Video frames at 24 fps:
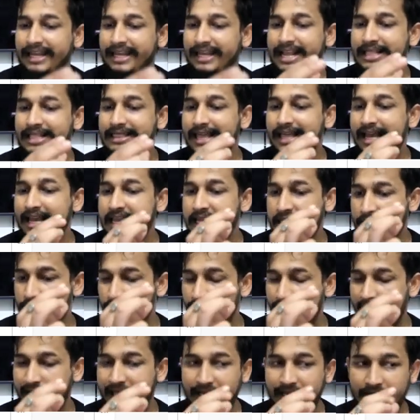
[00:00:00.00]
take
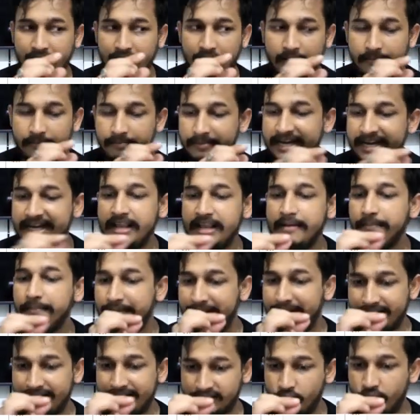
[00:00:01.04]
the medium
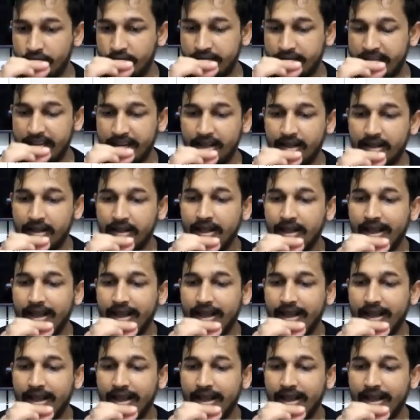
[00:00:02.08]
price, okay,